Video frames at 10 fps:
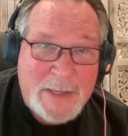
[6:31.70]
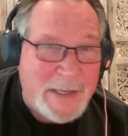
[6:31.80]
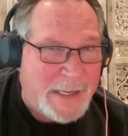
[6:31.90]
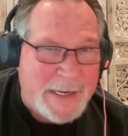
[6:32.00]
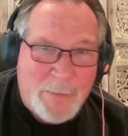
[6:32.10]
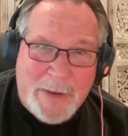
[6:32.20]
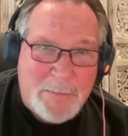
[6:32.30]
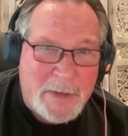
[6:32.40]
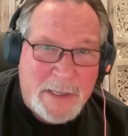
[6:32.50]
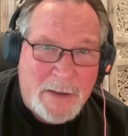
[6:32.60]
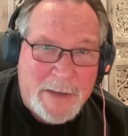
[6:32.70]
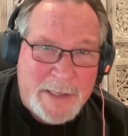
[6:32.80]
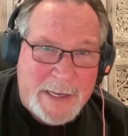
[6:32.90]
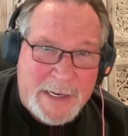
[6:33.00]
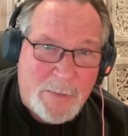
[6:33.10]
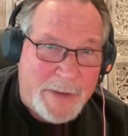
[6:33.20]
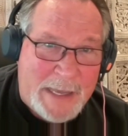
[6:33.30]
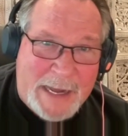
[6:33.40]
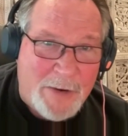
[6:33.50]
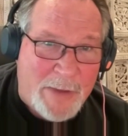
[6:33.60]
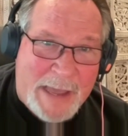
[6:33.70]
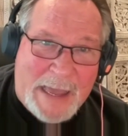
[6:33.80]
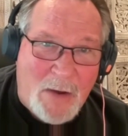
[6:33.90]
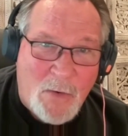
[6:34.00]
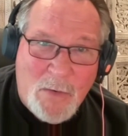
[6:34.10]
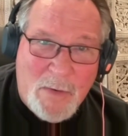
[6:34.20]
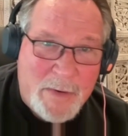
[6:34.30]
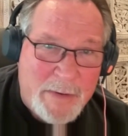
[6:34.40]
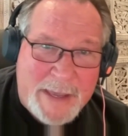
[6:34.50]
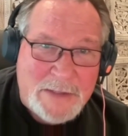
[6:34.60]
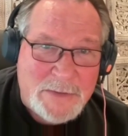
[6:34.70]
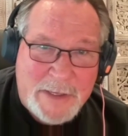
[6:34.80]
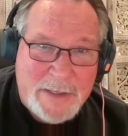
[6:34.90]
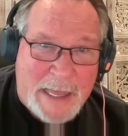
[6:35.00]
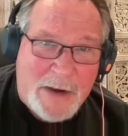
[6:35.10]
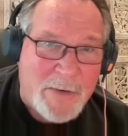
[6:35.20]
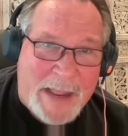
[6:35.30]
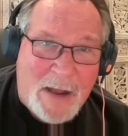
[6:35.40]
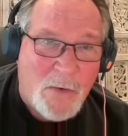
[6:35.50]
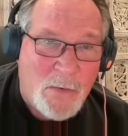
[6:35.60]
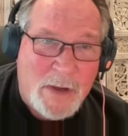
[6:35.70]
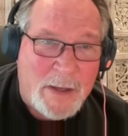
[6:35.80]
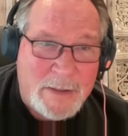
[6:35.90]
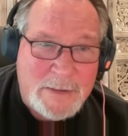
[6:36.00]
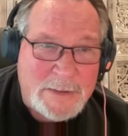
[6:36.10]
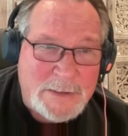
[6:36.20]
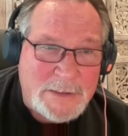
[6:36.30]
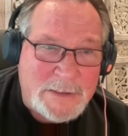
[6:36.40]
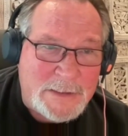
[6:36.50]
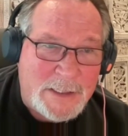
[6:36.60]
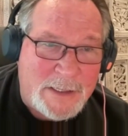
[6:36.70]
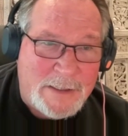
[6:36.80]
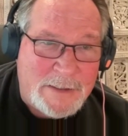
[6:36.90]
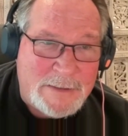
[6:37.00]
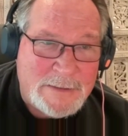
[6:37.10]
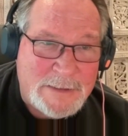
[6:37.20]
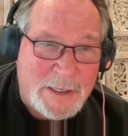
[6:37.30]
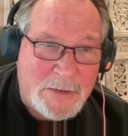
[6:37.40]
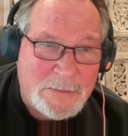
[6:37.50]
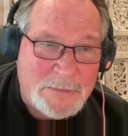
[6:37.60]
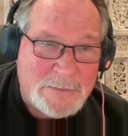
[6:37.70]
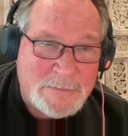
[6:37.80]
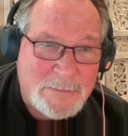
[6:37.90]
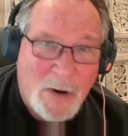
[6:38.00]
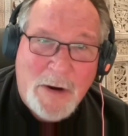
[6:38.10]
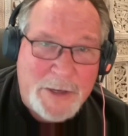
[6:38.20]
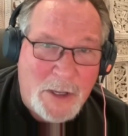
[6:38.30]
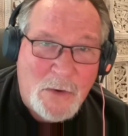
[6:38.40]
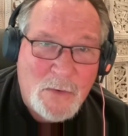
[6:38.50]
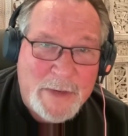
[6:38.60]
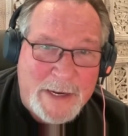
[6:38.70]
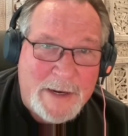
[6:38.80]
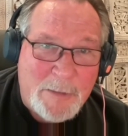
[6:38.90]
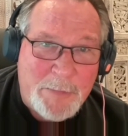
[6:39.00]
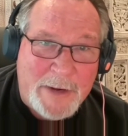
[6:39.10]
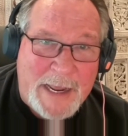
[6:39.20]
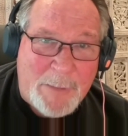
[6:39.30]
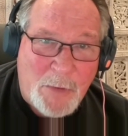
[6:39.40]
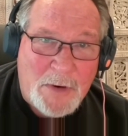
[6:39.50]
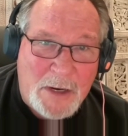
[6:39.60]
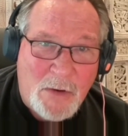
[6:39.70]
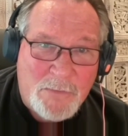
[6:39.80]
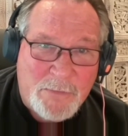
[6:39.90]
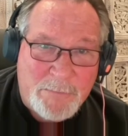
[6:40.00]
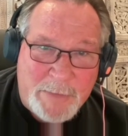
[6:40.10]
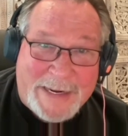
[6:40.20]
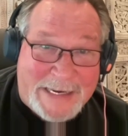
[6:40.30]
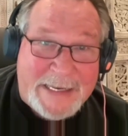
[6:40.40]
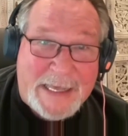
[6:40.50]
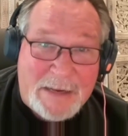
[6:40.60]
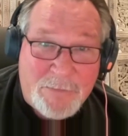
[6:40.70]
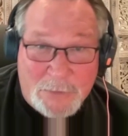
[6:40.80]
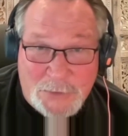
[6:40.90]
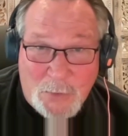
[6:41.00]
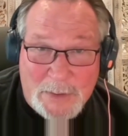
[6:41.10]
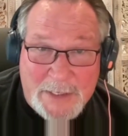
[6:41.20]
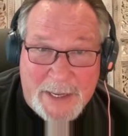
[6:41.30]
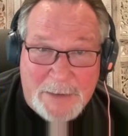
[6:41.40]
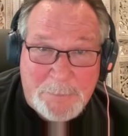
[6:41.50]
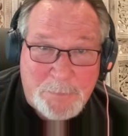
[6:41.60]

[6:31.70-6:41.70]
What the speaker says: Anyway, I don't know how, and I don't know how, Mario ended up in Amarillo, but he did for a short time.